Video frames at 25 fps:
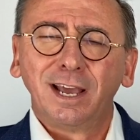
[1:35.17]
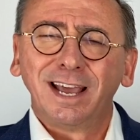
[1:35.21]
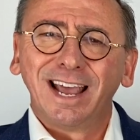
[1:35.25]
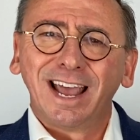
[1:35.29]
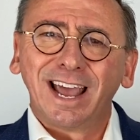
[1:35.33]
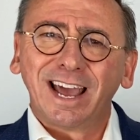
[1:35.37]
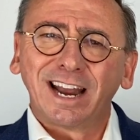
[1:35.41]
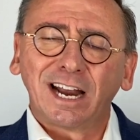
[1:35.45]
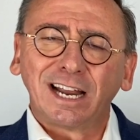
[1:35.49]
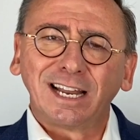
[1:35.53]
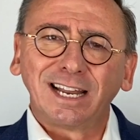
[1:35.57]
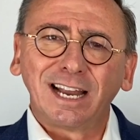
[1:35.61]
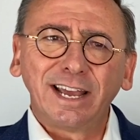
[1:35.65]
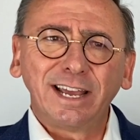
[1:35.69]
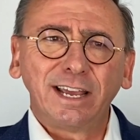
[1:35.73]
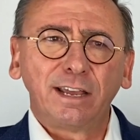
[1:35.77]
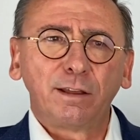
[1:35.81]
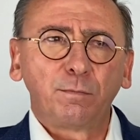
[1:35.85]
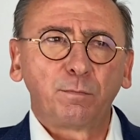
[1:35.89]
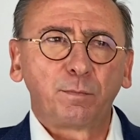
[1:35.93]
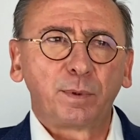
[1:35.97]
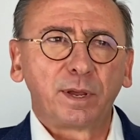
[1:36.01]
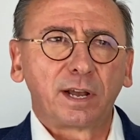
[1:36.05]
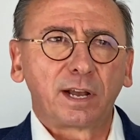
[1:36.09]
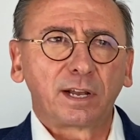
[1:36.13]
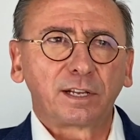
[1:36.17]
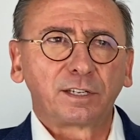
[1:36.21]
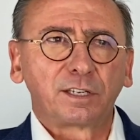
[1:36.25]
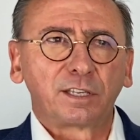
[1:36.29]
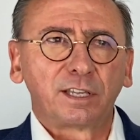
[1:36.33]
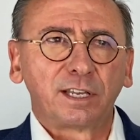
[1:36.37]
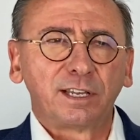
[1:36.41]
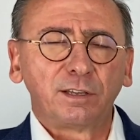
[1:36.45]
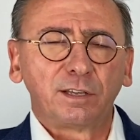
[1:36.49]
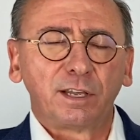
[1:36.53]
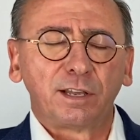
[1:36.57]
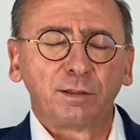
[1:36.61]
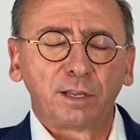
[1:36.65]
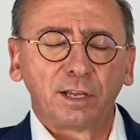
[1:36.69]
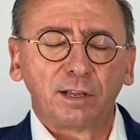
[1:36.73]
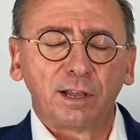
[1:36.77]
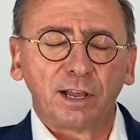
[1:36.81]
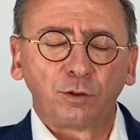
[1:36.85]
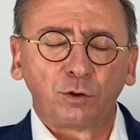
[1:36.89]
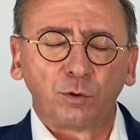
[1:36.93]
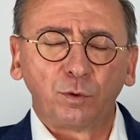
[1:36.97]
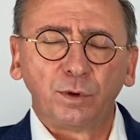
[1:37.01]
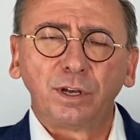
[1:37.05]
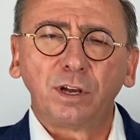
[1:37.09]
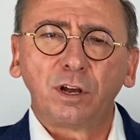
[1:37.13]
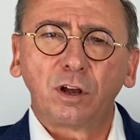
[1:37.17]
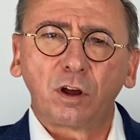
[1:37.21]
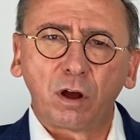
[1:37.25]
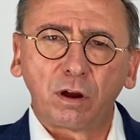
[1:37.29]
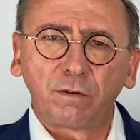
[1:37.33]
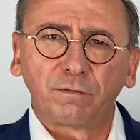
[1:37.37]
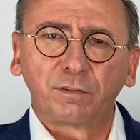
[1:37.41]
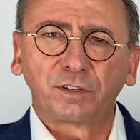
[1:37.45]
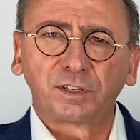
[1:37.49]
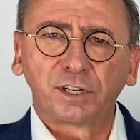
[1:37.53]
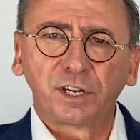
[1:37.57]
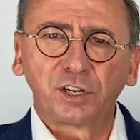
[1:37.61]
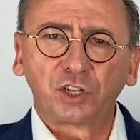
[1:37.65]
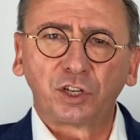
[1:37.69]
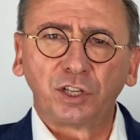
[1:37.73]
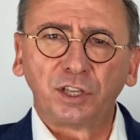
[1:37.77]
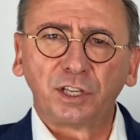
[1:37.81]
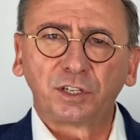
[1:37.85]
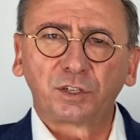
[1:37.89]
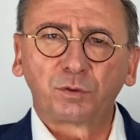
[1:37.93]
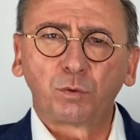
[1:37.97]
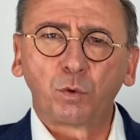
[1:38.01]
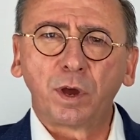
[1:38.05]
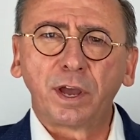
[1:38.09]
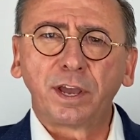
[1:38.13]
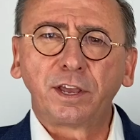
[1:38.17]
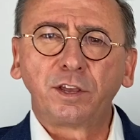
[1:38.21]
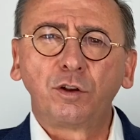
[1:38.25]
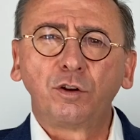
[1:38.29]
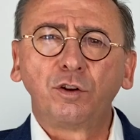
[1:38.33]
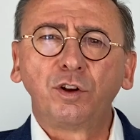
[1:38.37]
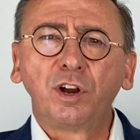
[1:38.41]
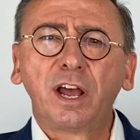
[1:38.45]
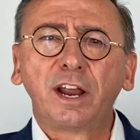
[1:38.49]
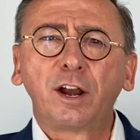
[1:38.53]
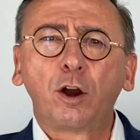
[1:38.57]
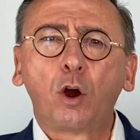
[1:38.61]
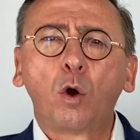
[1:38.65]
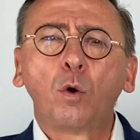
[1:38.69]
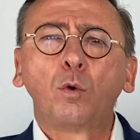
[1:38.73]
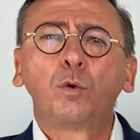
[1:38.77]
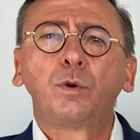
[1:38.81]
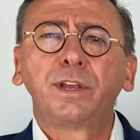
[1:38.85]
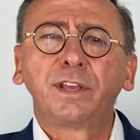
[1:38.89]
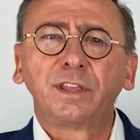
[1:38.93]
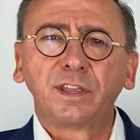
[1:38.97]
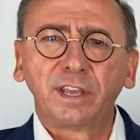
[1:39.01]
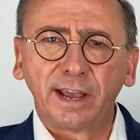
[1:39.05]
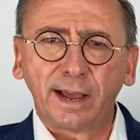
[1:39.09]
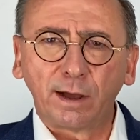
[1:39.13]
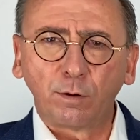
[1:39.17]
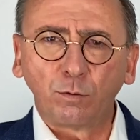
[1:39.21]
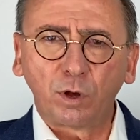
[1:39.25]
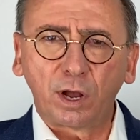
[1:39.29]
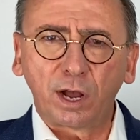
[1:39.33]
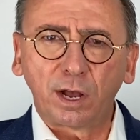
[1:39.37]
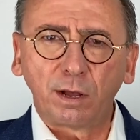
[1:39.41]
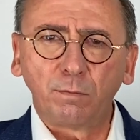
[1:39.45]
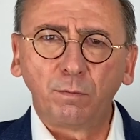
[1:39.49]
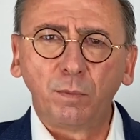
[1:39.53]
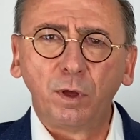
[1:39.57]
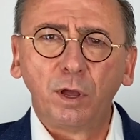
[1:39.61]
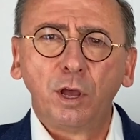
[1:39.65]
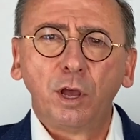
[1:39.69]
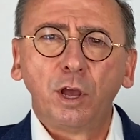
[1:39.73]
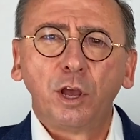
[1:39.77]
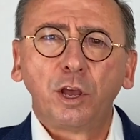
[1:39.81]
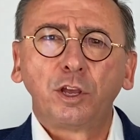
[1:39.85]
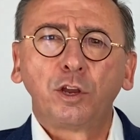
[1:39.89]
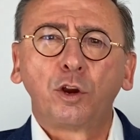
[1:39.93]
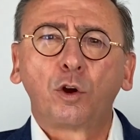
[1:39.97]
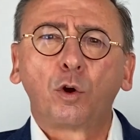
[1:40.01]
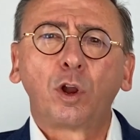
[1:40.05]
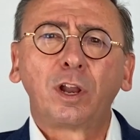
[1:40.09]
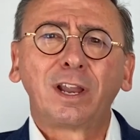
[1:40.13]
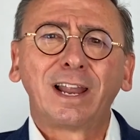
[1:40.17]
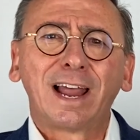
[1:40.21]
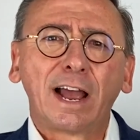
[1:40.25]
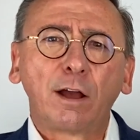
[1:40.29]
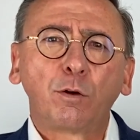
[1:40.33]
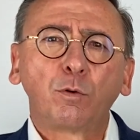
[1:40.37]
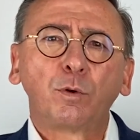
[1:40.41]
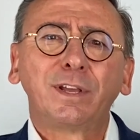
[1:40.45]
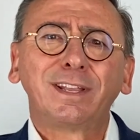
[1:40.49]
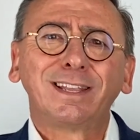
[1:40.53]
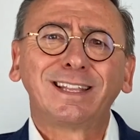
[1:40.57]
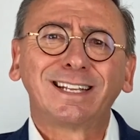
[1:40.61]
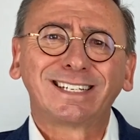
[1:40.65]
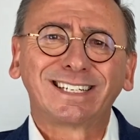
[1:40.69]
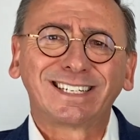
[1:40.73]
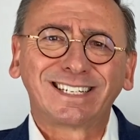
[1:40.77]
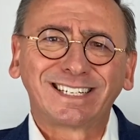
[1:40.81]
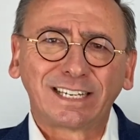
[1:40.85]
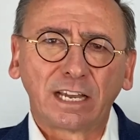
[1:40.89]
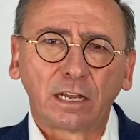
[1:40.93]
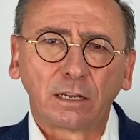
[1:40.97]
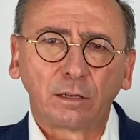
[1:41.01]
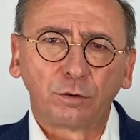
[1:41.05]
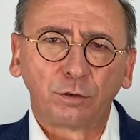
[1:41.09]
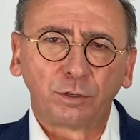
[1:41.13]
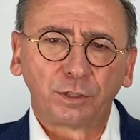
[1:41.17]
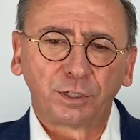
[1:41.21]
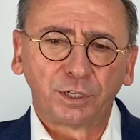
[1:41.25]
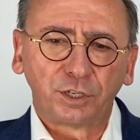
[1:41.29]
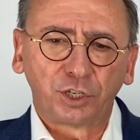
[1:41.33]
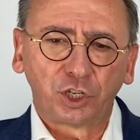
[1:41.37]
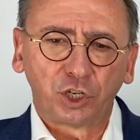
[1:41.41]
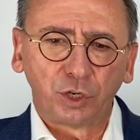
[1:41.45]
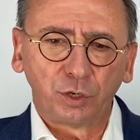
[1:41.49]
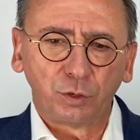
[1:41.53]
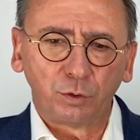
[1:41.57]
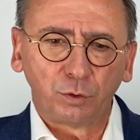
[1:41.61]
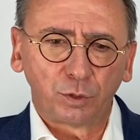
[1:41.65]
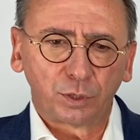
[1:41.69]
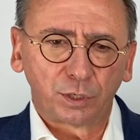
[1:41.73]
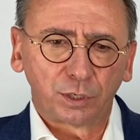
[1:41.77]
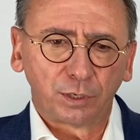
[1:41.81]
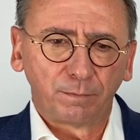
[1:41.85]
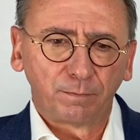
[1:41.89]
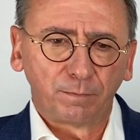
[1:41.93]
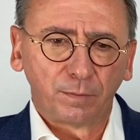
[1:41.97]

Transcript: And I like it because doing a conversation this way, you're not owning the outcome, you're allowing the seller to choose.